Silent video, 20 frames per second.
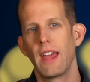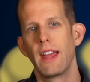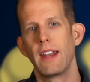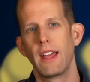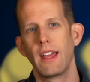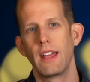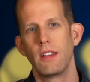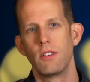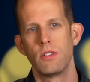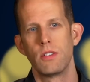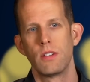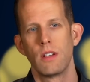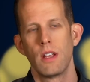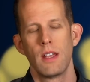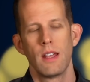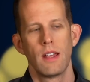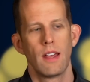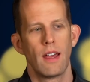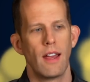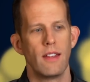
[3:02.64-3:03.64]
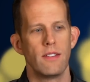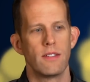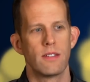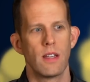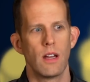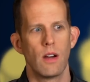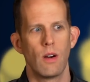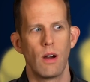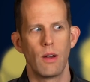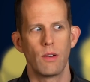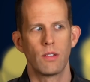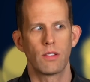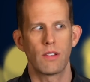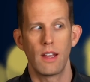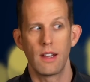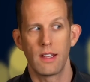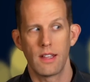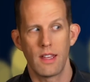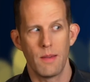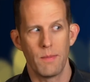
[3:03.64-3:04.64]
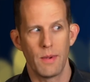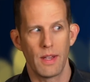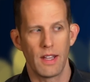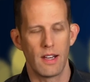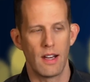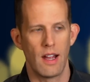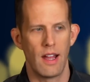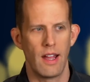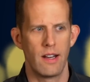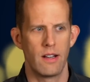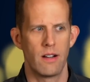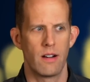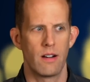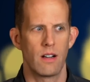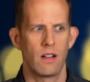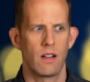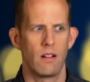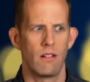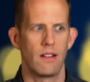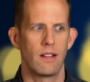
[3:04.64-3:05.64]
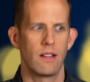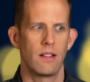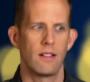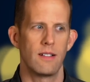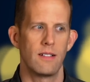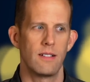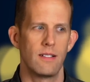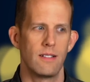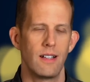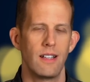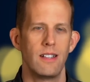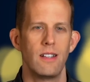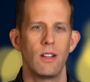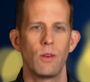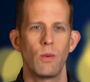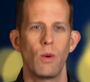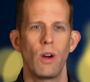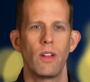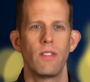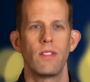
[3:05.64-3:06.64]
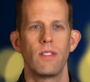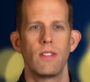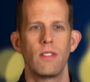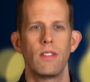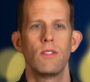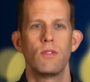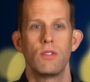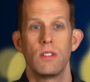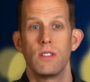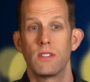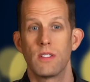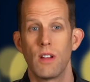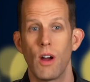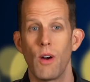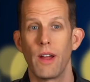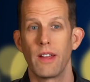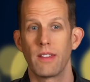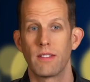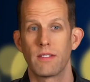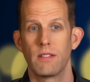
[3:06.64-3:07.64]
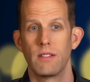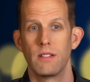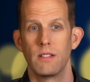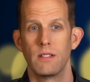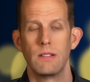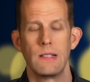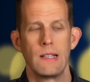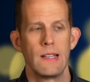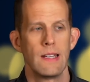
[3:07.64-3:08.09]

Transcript: that age. And so I was kind of keeping an eye on her, going, "Oh, I know what she's going through,"